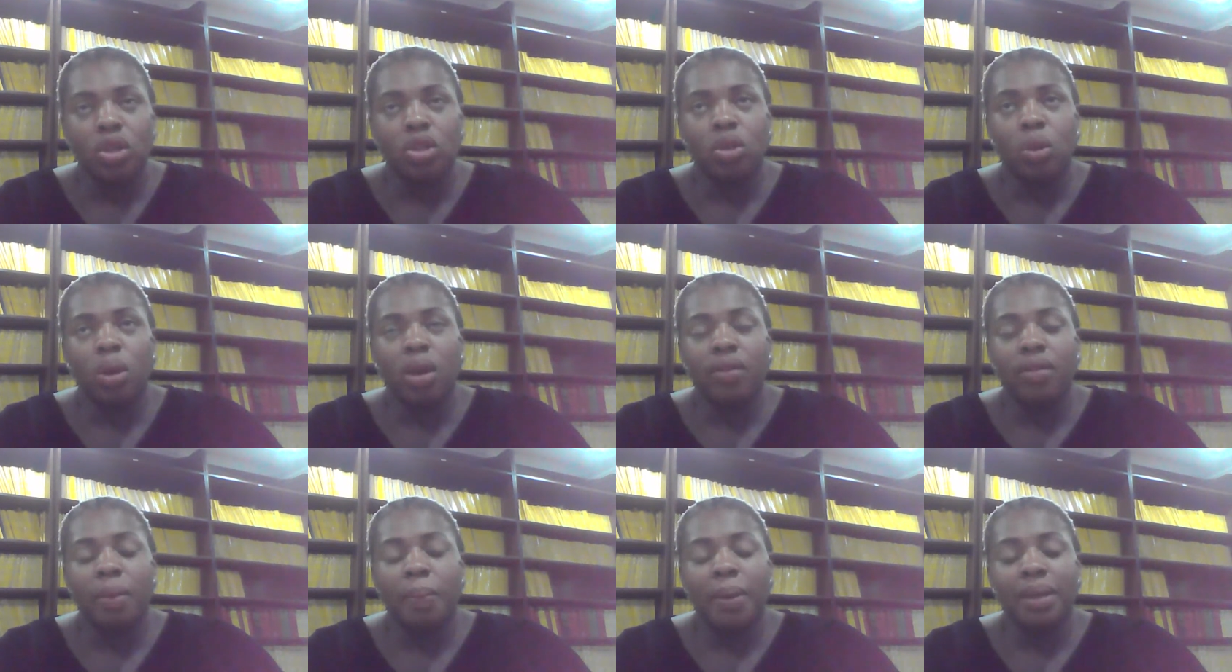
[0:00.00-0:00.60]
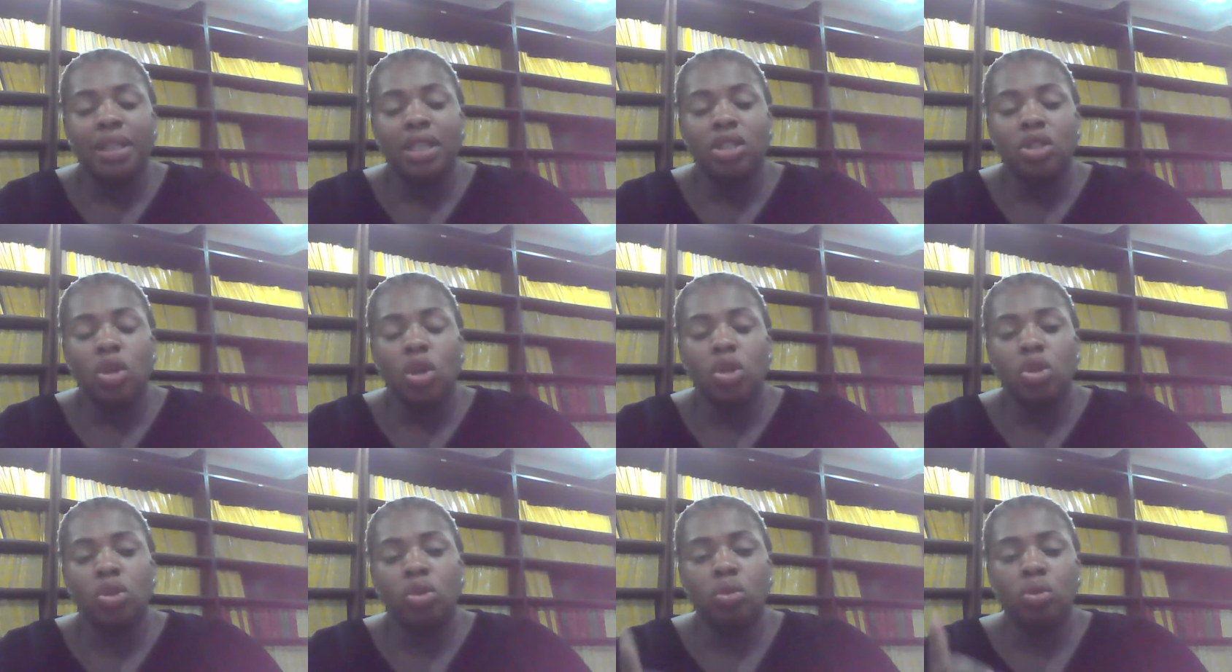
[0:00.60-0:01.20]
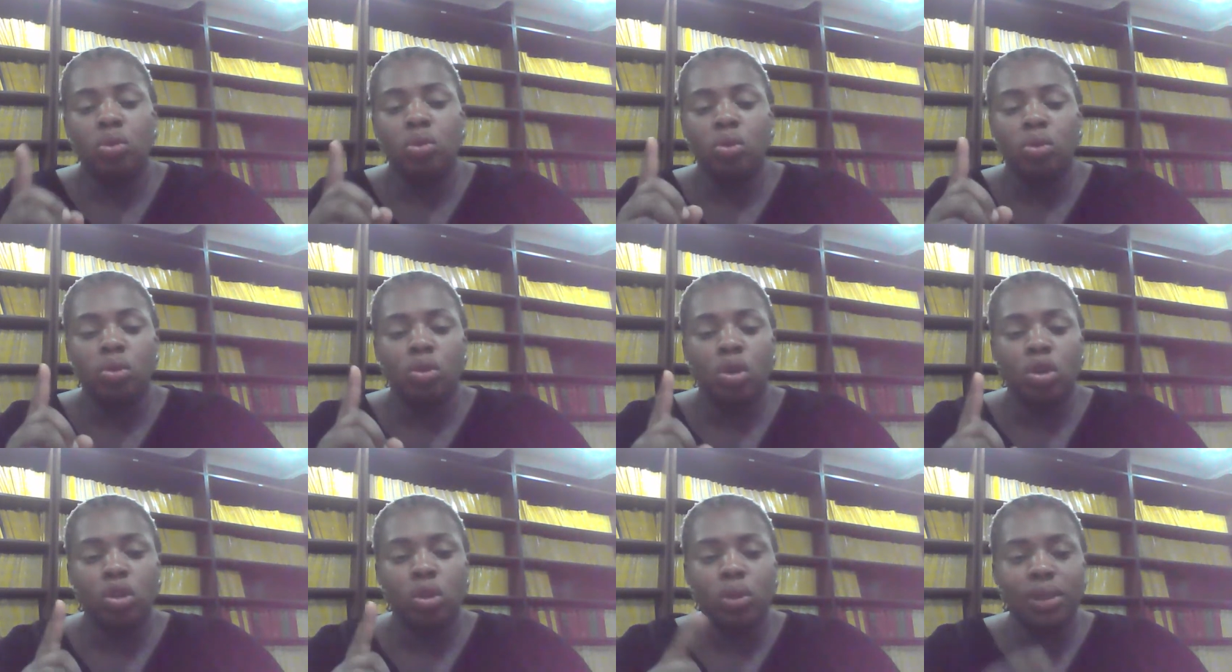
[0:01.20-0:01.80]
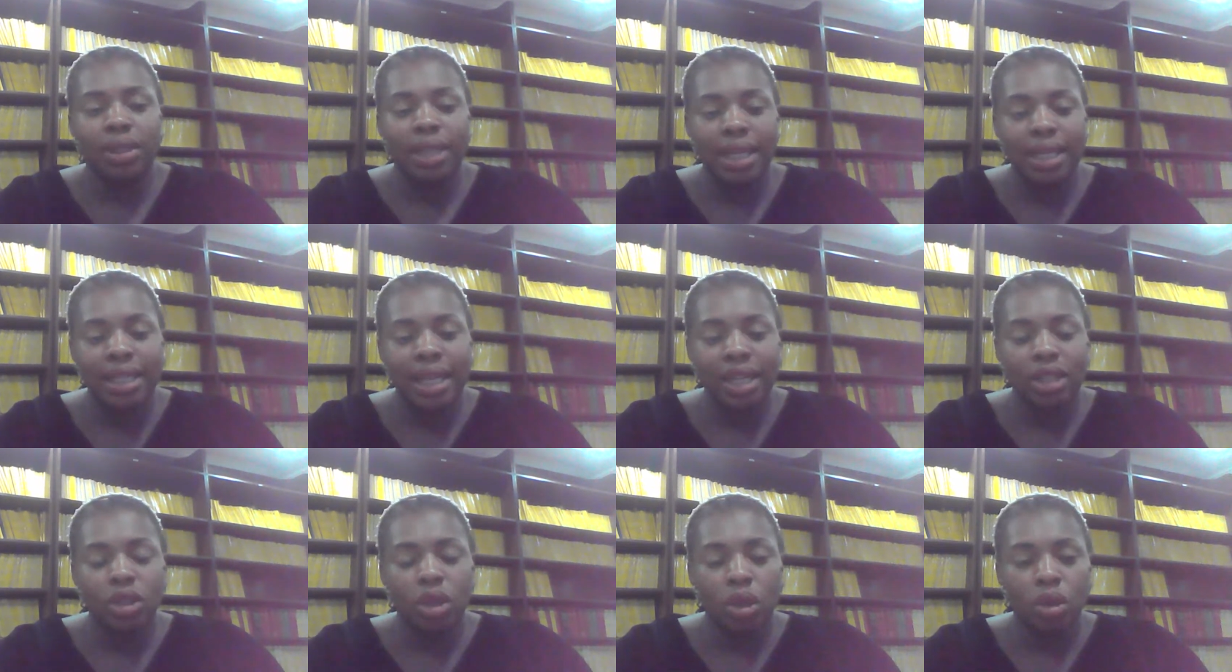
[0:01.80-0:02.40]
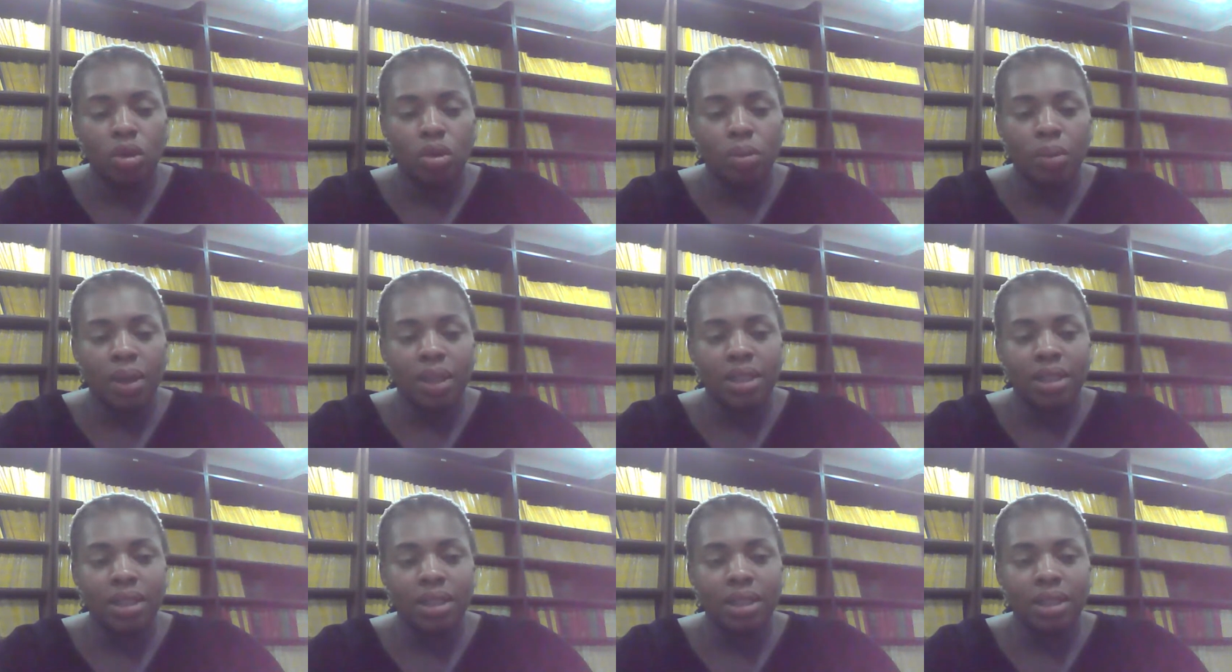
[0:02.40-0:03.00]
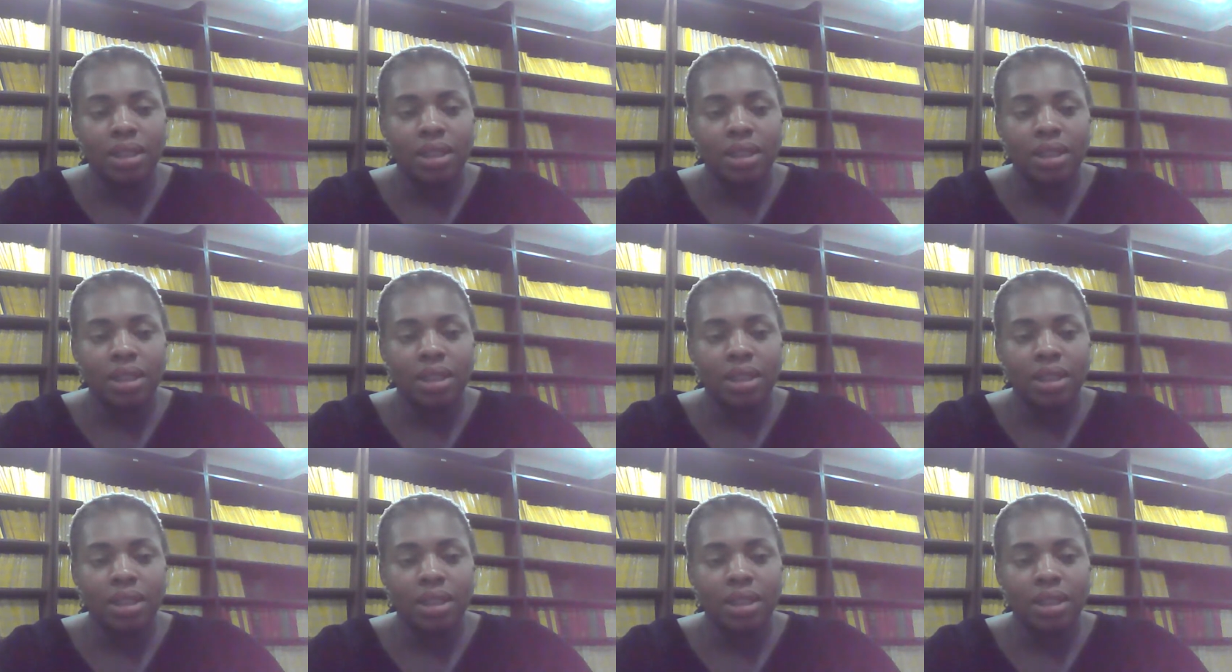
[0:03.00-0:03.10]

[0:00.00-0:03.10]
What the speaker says: So if the person is going to also tender documents,